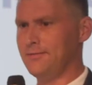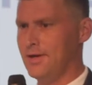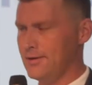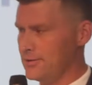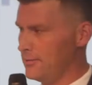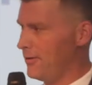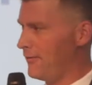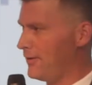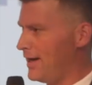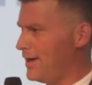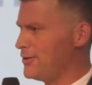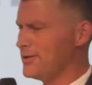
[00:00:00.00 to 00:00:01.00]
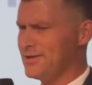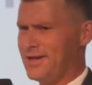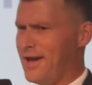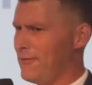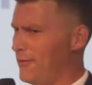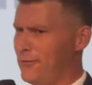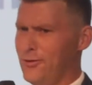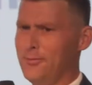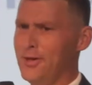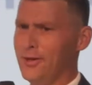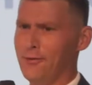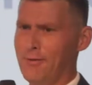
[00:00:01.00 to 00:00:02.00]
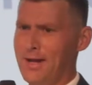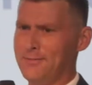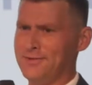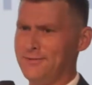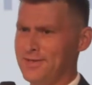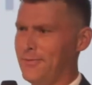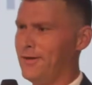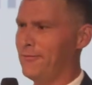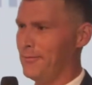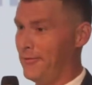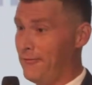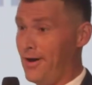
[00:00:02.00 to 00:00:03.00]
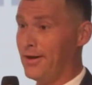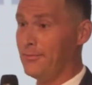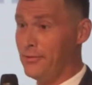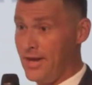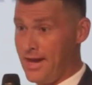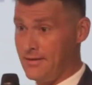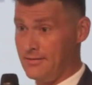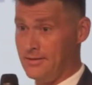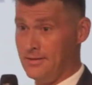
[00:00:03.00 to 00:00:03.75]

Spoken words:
not super efficacious, and have a few milligrams of something from a fucking plant.